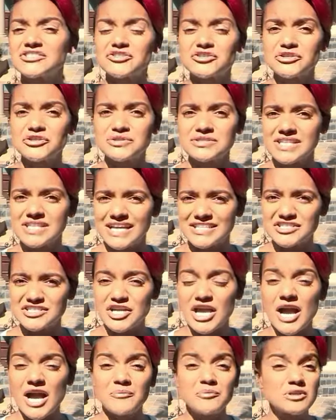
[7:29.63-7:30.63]
crew is catching
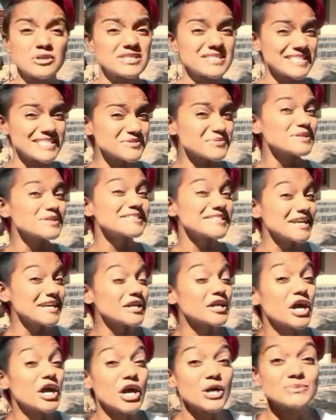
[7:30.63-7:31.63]
up with Sizwe
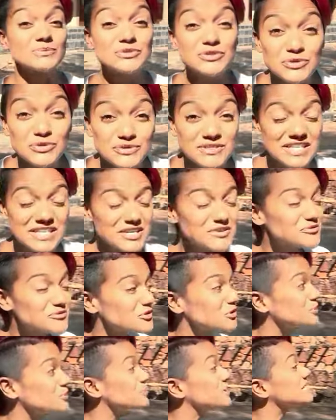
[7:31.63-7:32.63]
Snelkom Tuse from